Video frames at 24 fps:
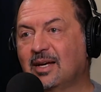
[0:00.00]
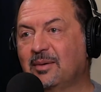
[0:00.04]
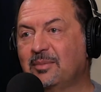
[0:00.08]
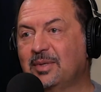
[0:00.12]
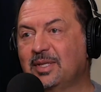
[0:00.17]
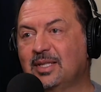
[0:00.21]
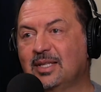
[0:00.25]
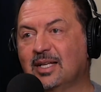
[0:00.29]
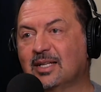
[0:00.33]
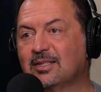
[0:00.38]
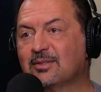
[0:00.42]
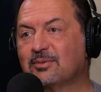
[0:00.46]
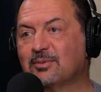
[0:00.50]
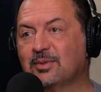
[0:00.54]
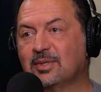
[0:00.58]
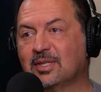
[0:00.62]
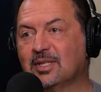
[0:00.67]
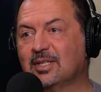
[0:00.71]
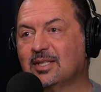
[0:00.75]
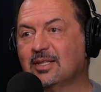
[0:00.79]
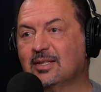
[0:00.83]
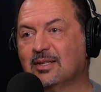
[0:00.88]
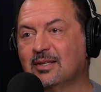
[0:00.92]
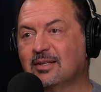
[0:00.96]
I mean, that's
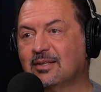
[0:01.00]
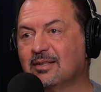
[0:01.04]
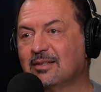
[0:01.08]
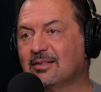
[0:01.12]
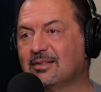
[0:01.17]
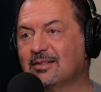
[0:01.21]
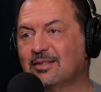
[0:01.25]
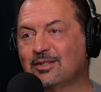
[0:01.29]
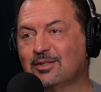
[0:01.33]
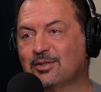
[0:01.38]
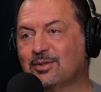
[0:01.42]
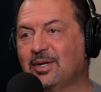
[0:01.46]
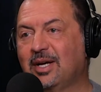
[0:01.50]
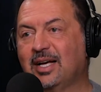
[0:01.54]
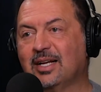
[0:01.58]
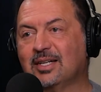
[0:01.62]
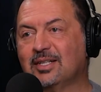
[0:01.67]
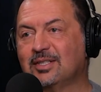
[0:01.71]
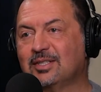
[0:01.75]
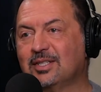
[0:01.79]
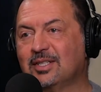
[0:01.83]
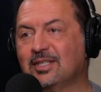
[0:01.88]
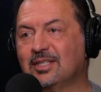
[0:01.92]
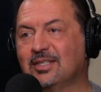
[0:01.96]
really the
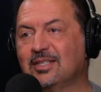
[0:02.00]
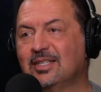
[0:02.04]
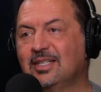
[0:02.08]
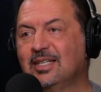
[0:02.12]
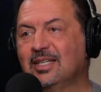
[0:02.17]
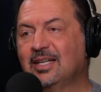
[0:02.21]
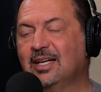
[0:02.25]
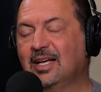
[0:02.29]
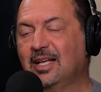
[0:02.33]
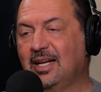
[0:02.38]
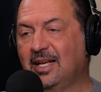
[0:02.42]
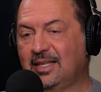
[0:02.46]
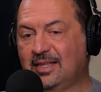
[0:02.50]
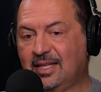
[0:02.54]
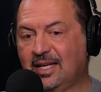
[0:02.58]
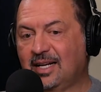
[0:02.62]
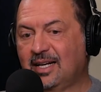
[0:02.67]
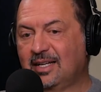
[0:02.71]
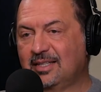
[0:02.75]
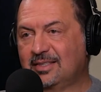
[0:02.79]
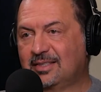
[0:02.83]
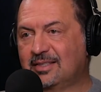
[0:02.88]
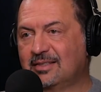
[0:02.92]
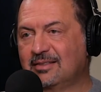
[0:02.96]
strategy.
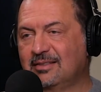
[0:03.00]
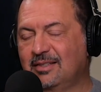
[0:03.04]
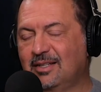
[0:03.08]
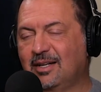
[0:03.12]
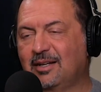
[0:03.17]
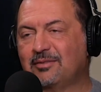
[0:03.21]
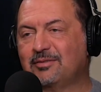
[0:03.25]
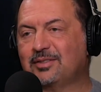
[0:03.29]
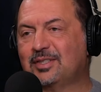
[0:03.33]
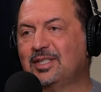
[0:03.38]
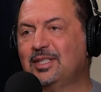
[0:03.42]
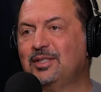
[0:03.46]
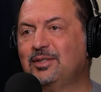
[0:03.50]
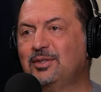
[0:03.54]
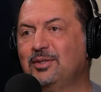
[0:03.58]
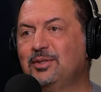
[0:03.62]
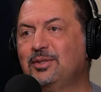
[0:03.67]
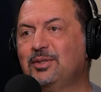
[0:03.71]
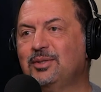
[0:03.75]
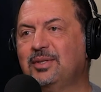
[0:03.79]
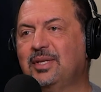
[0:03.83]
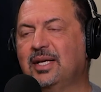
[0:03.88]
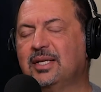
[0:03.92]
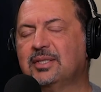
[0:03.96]
And I've seen you
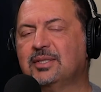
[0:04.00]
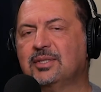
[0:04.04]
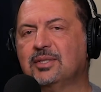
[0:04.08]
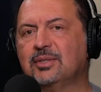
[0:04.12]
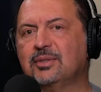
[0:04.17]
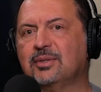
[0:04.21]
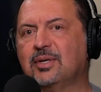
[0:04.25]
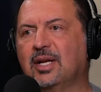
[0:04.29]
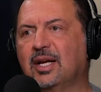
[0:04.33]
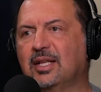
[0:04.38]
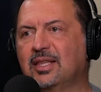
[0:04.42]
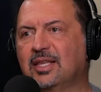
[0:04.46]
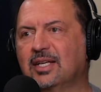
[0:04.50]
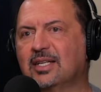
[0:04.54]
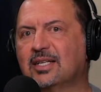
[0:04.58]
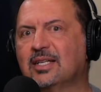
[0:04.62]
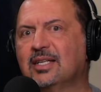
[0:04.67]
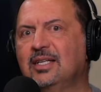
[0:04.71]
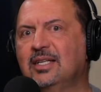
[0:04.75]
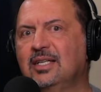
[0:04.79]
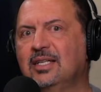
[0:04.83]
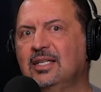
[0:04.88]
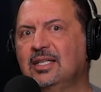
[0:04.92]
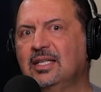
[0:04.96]
do that too. And I
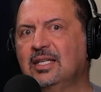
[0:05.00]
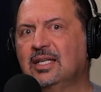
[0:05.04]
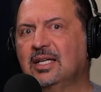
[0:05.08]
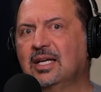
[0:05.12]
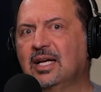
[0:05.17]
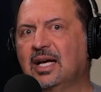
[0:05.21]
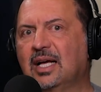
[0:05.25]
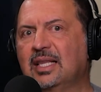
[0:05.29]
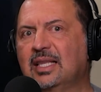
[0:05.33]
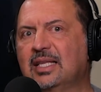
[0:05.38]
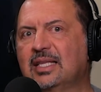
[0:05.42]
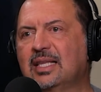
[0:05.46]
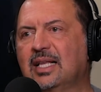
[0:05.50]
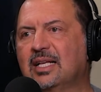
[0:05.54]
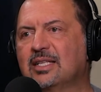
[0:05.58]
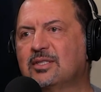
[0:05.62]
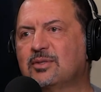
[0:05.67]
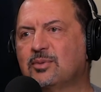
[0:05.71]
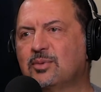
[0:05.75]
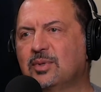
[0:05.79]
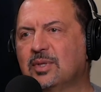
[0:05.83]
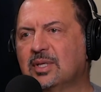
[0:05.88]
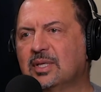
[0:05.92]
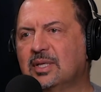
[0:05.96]
think
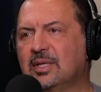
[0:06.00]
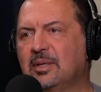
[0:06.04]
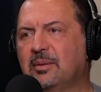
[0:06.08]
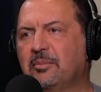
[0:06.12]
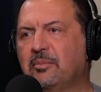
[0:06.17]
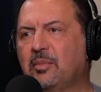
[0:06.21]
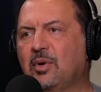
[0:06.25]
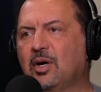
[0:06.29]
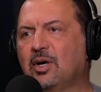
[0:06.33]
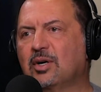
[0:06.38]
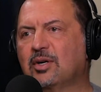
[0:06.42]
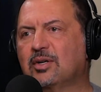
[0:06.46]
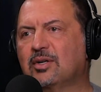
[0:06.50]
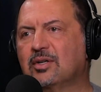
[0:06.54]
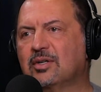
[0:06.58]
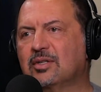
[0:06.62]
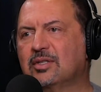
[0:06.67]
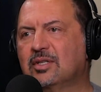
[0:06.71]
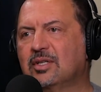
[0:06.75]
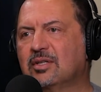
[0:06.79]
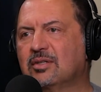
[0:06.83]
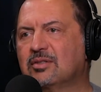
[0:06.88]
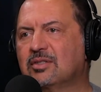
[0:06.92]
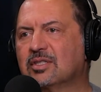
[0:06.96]
that's really a marker,
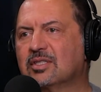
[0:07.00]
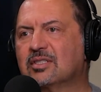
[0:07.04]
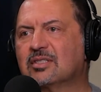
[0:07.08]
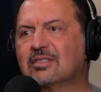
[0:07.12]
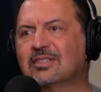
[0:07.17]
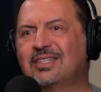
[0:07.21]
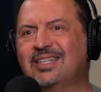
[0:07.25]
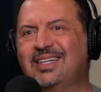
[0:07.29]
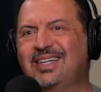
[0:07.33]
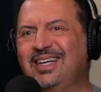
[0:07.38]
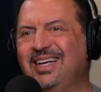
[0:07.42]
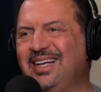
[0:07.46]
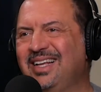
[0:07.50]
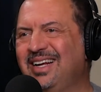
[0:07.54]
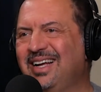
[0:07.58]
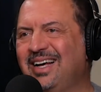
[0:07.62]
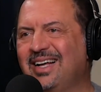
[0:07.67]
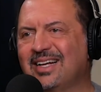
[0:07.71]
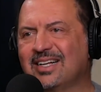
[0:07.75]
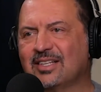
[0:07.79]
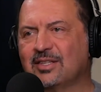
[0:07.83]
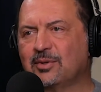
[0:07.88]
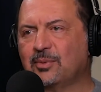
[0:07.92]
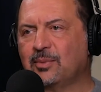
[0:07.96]
just get
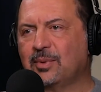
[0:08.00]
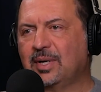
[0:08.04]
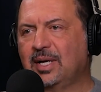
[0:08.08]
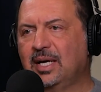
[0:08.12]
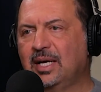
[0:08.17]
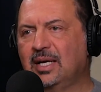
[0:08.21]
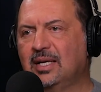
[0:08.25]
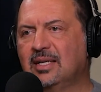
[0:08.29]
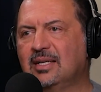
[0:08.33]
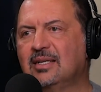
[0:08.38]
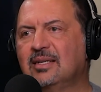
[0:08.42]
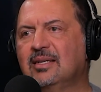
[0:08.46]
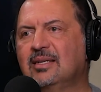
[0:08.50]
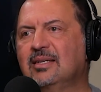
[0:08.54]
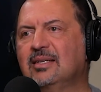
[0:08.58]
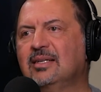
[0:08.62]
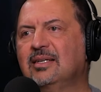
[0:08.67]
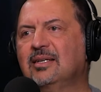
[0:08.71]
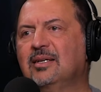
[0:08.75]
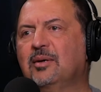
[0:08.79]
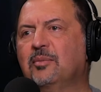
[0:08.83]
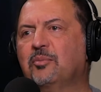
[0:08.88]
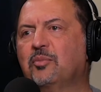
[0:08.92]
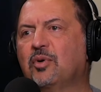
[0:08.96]
out of the way,
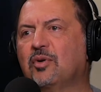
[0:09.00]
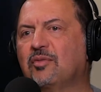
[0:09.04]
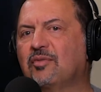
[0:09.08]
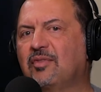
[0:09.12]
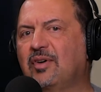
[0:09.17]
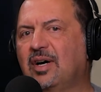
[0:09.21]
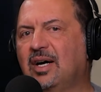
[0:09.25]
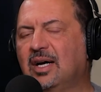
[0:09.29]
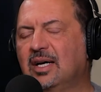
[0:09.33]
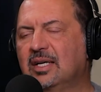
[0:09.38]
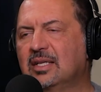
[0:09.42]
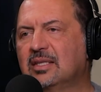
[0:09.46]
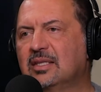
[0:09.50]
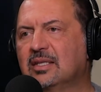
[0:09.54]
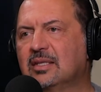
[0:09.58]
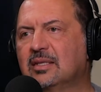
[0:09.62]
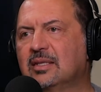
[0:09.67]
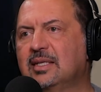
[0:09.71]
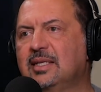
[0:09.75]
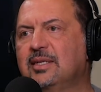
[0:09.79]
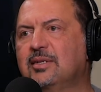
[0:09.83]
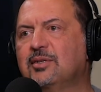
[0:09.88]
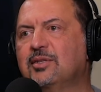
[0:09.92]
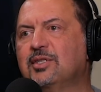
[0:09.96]
provide the
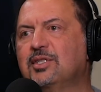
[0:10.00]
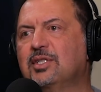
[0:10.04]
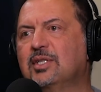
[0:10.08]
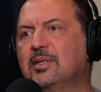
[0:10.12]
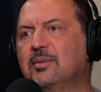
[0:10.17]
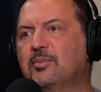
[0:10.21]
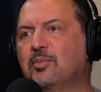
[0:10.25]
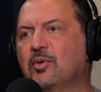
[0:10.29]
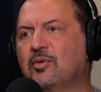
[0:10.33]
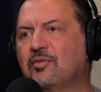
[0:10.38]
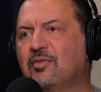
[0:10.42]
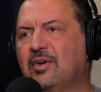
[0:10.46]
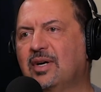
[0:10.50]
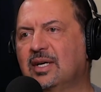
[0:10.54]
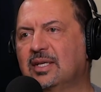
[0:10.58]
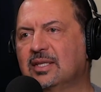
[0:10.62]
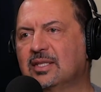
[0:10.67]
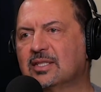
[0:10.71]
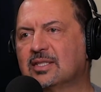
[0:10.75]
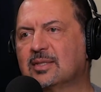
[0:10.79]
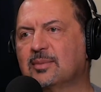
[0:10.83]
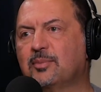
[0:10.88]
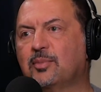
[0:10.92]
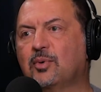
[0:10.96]
leadership, provide
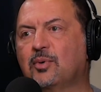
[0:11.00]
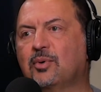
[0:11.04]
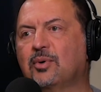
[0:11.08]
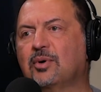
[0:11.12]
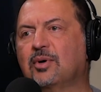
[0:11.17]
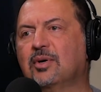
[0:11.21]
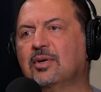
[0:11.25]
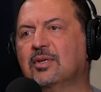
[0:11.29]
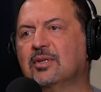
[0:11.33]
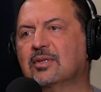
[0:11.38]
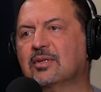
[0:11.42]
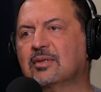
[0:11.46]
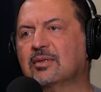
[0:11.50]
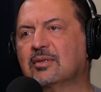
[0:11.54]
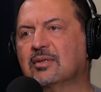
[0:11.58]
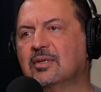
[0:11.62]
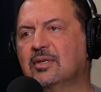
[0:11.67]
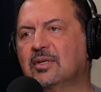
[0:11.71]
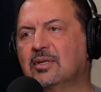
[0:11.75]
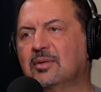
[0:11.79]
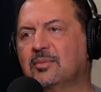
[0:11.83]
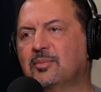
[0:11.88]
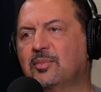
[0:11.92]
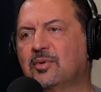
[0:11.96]
the support,
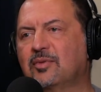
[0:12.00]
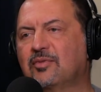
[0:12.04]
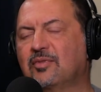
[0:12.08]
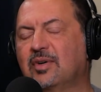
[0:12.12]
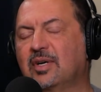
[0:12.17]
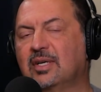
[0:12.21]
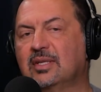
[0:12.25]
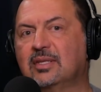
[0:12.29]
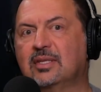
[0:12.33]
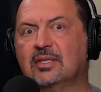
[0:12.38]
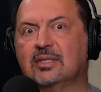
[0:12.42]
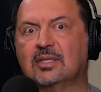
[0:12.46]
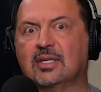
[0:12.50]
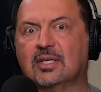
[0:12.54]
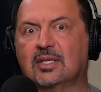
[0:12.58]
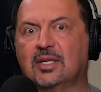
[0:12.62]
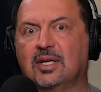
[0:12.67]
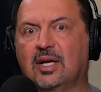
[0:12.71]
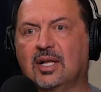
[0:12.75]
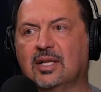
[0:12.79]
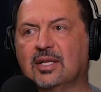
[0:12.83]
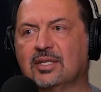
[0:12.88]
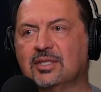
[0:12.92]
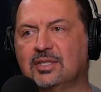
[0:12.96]
provide the
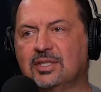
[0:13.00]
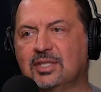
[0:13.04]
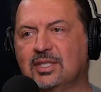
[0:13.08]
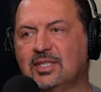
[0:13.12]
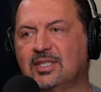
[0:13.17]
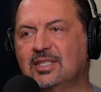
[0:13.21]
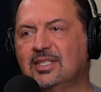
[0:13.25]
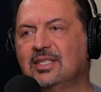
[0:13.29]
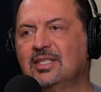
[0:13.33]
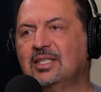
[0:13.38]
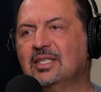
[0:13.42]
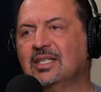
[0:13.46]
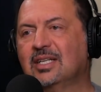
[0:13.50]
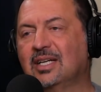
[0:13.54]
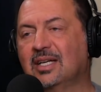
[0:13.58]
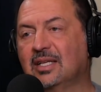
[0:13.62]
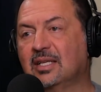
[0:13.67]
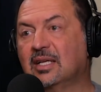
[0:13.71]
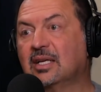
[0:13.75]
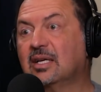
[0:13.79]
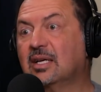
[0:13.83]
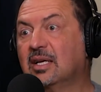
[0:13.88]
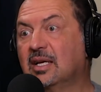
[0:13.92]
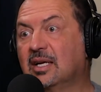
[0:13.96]
technology,
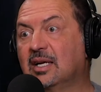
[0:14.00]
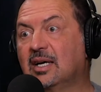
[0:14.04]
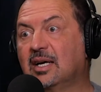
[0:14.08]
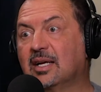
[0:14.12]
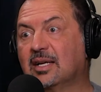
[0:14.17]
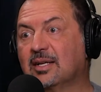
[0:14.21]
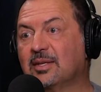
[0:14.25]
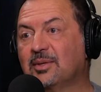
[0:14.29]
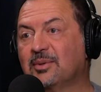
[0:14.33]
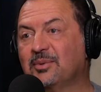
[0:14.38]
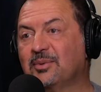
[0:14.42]
and then get out of